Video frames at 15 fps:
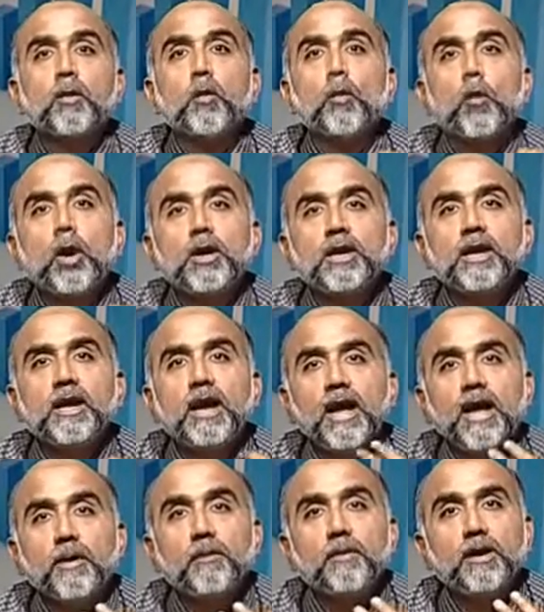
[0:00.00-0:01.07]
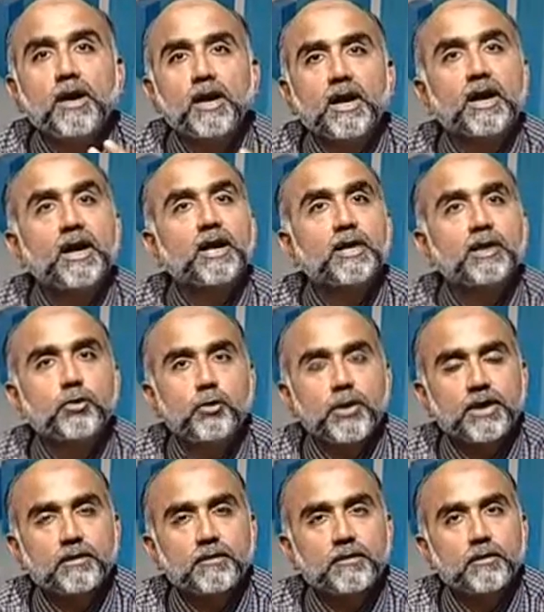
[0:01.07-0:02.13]
What am I
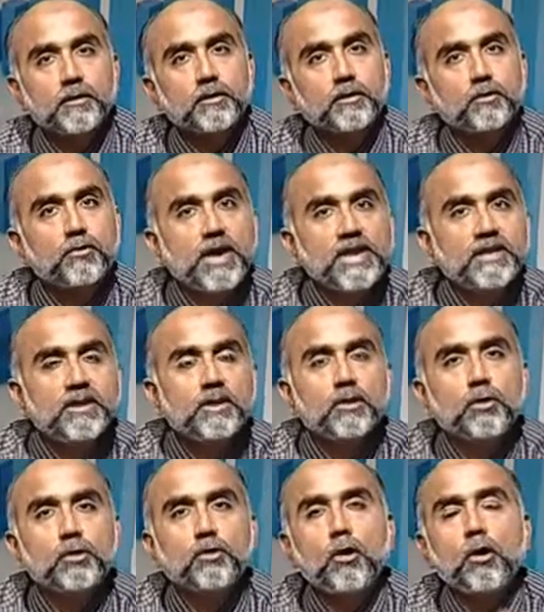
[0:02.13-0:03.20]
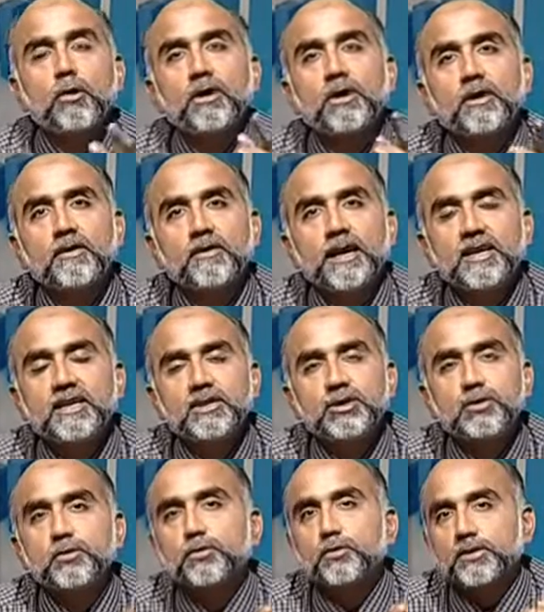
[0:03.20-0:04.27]
doing? Right or wrong, that is
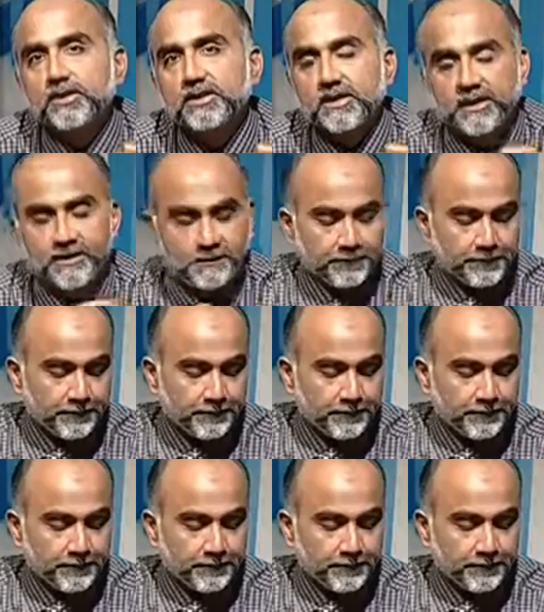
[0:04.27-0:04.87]
you to decide.